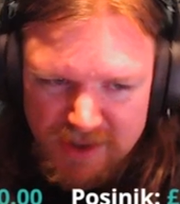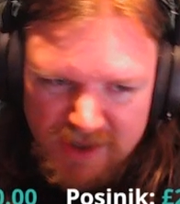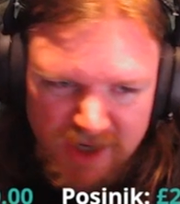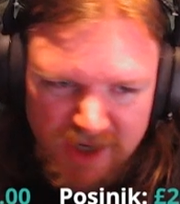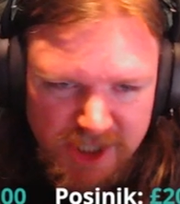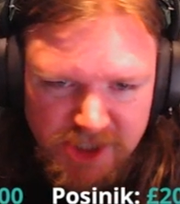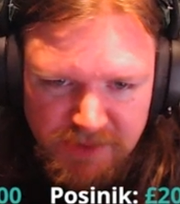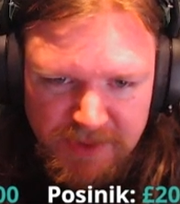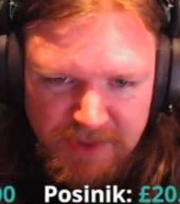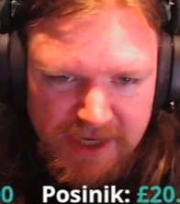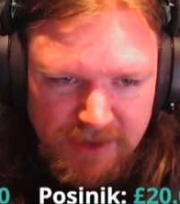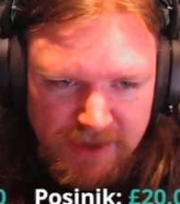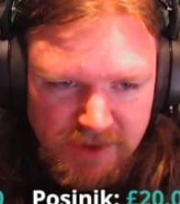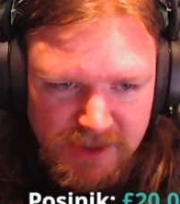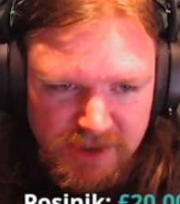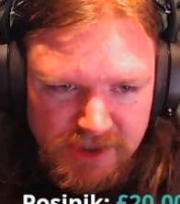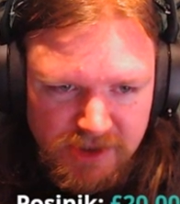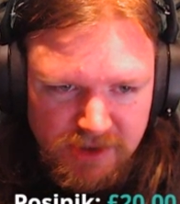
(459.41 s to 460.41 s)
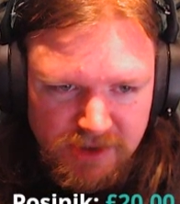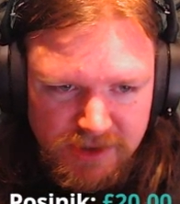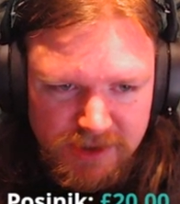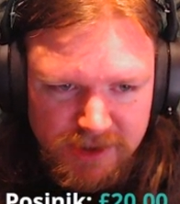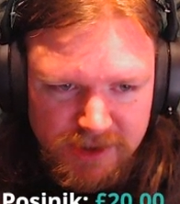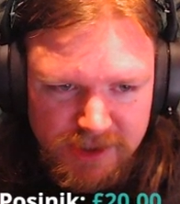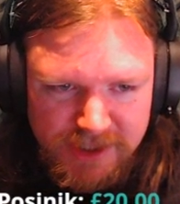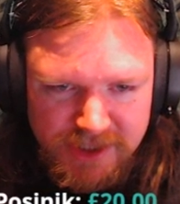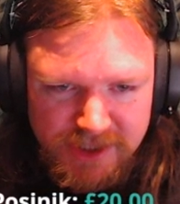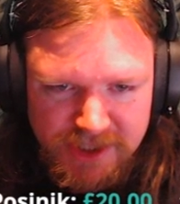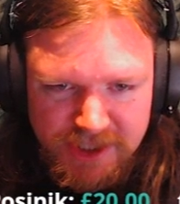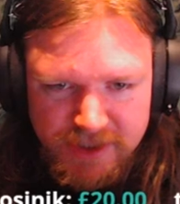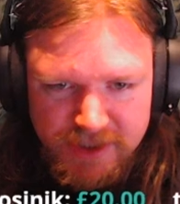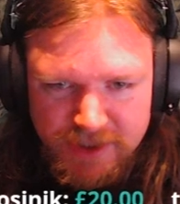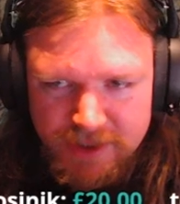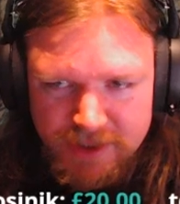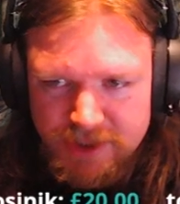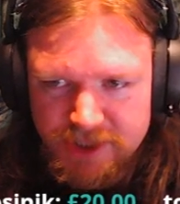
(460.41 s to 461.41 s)
I should be counting Jiangxi.
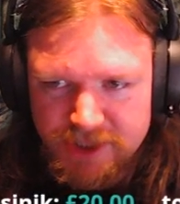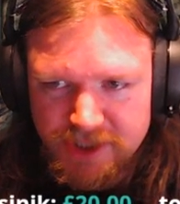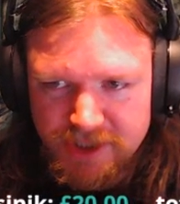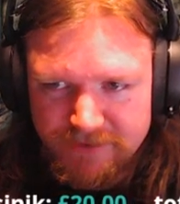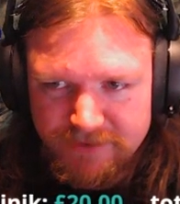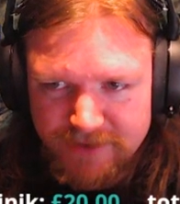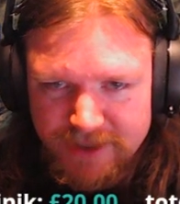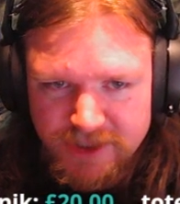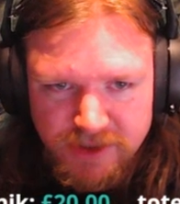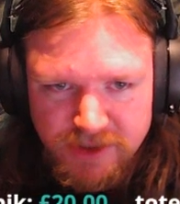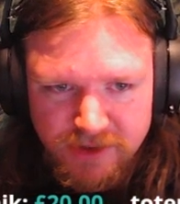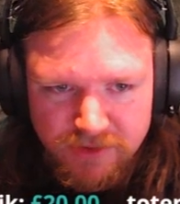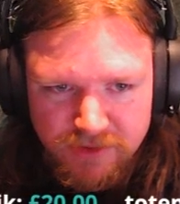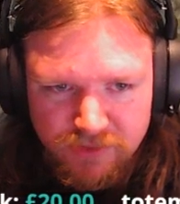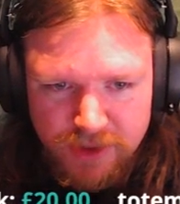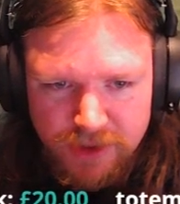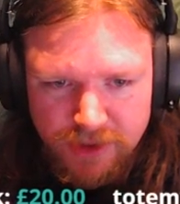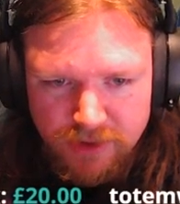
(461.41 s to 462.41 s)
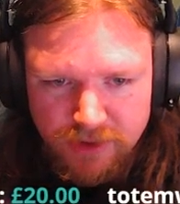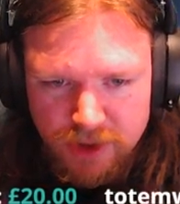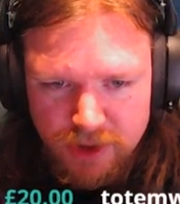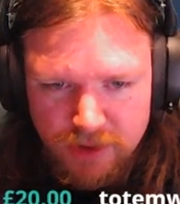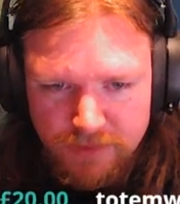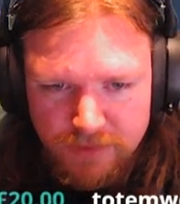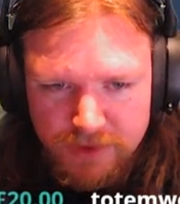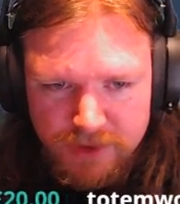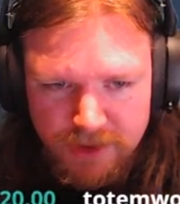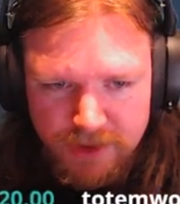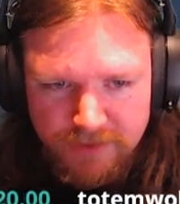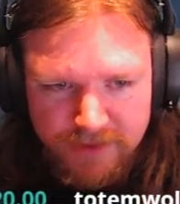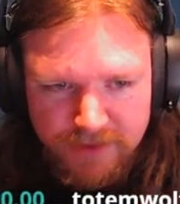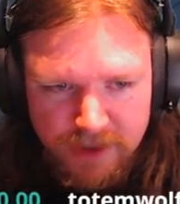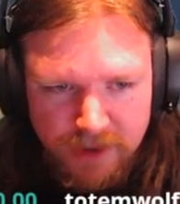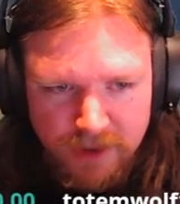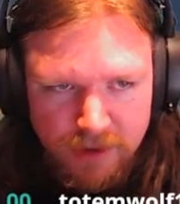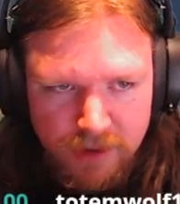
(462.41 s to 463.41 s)
Jiangxi have actually done a really good job so
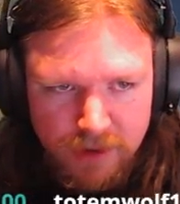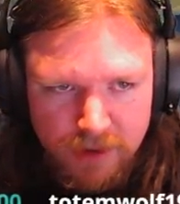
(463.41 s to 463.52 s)
far.